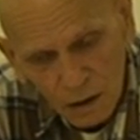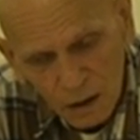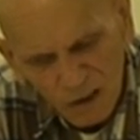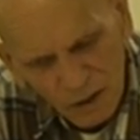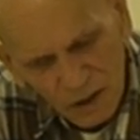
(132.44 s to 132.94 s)

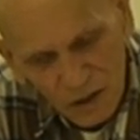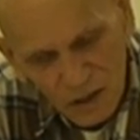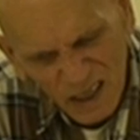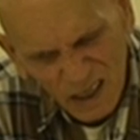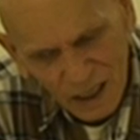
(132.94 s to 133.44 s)
And when I
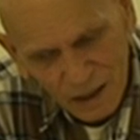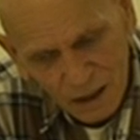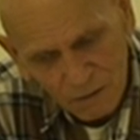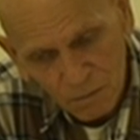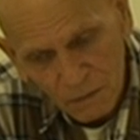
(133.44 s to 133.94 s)
seen
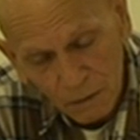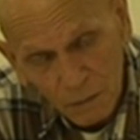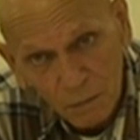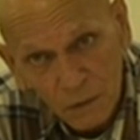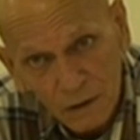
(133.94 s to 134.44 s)
that made
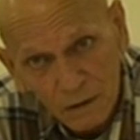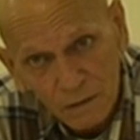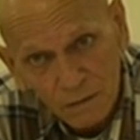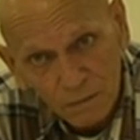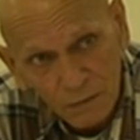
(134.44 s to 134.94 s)
me a
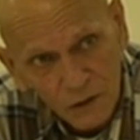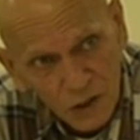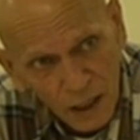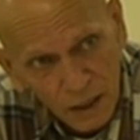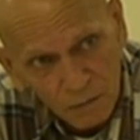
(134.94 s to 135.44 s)
bit
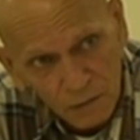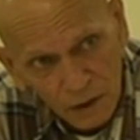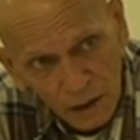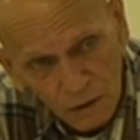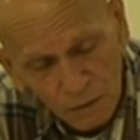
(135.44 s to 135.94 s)
shamed, you
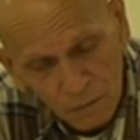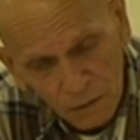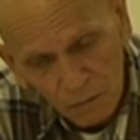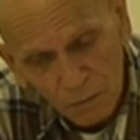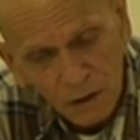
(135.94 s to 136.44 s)
know.
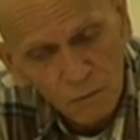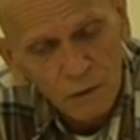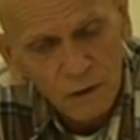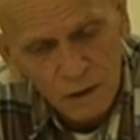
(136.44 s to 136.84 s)
I'd been